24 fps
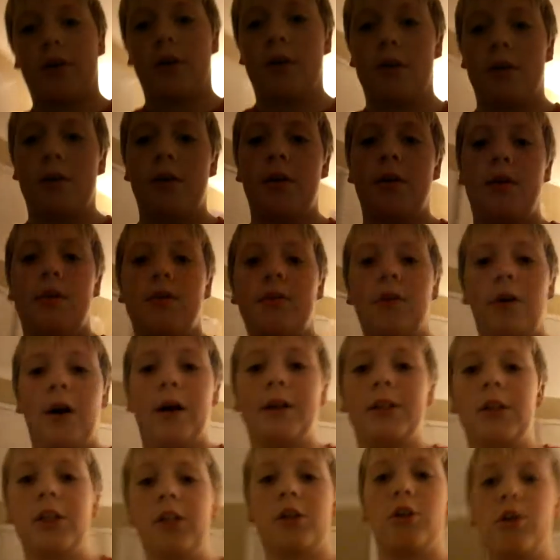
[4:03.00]
Okay, so
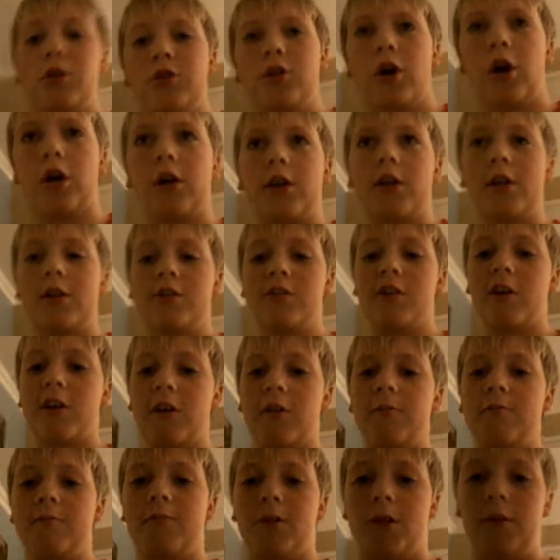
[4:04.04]
I'm going to go dark in a
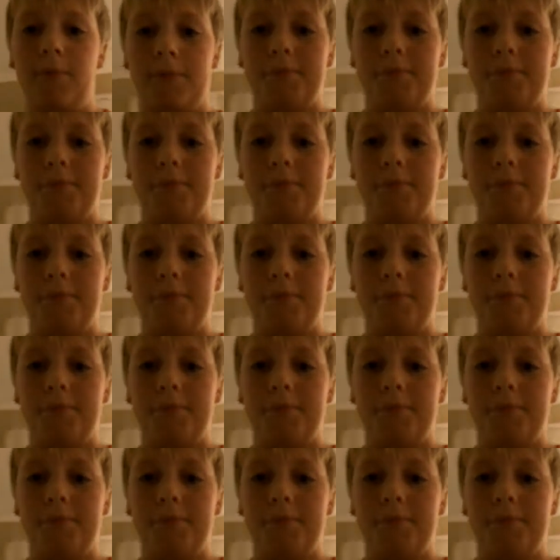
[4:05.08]
second, but